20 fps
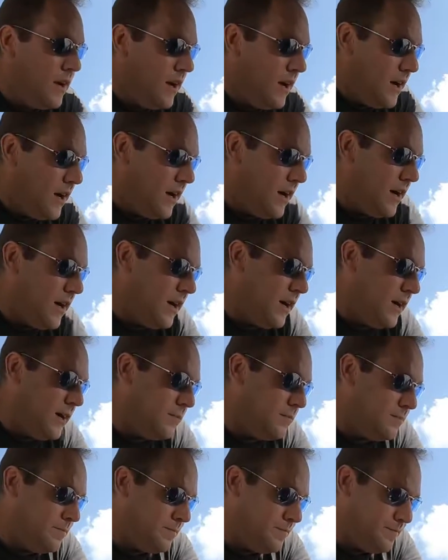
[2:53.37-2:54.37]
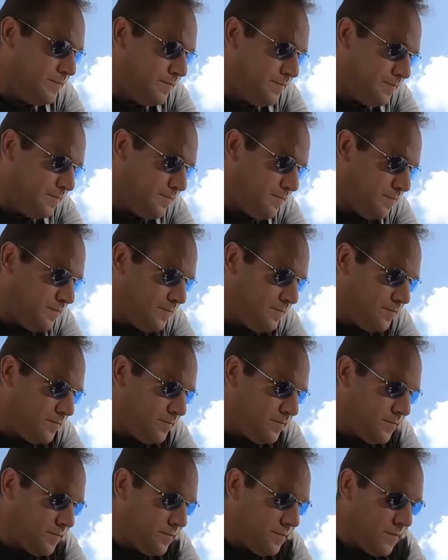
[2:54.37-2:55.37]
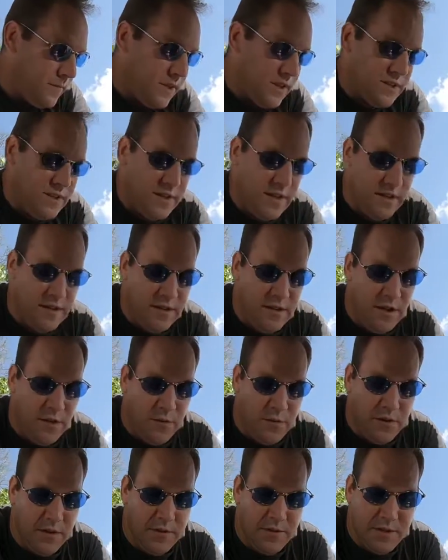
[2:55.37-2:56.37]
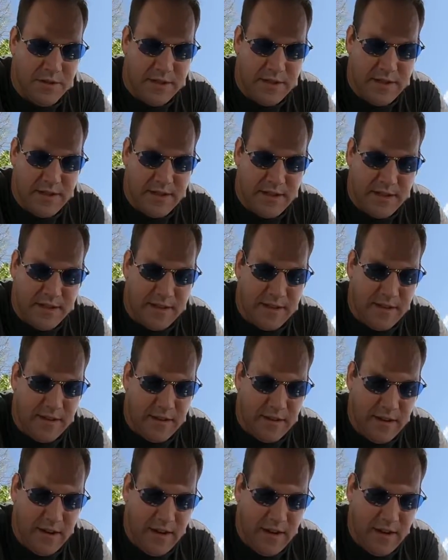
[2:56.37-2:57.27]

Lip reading: Because you know you don't want to lose your keys out there,